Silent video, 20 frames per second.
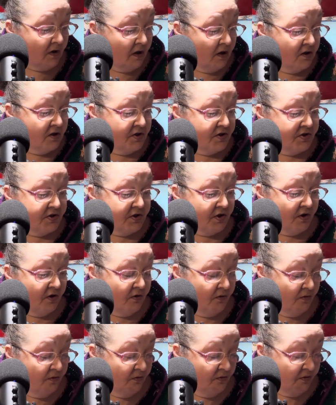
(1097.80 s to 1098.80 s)

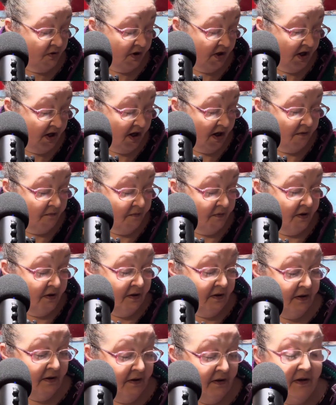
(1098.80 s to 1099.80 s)
So yeah,
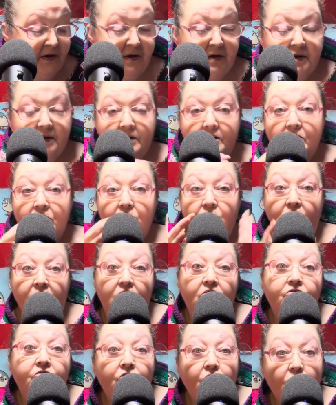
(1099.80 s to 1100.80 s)
looking
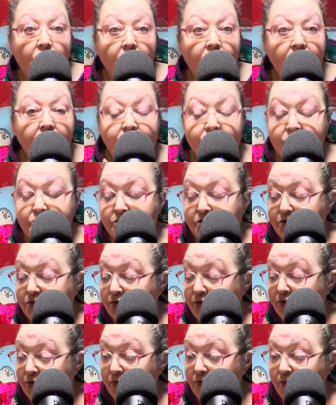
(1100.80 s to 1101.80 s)
forward
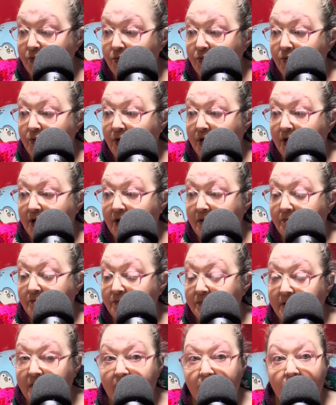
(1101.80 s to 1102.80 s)
to
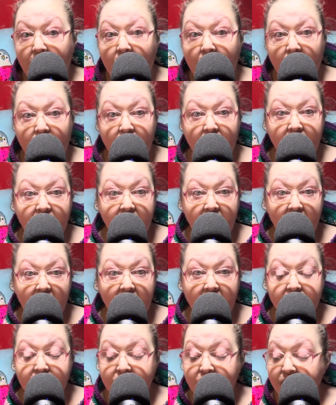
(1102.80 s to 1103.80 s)
getting on with
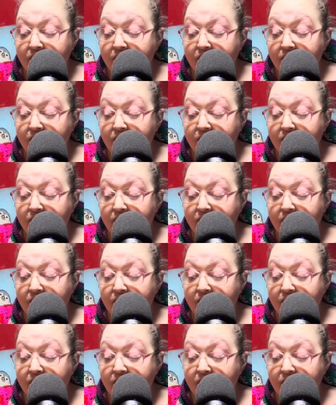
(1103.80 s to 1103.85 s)
that.